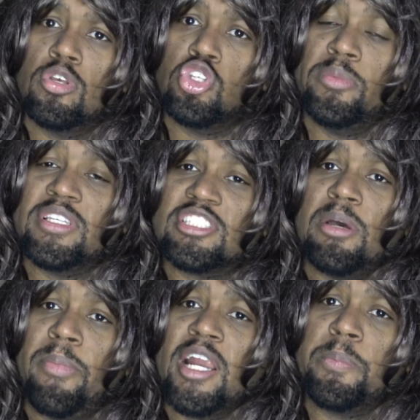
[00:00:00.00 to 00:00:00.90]
You mean
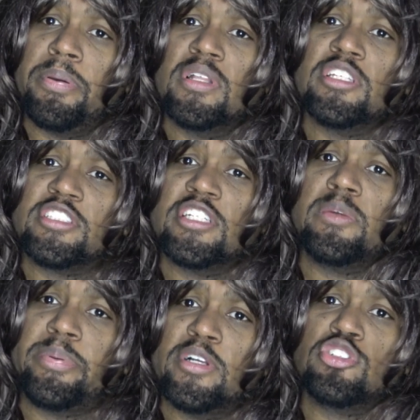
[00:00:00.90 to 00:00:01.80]
somebody put
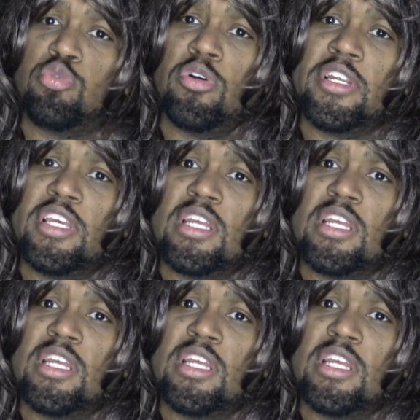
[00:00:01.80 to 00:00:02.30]
lisinopril 20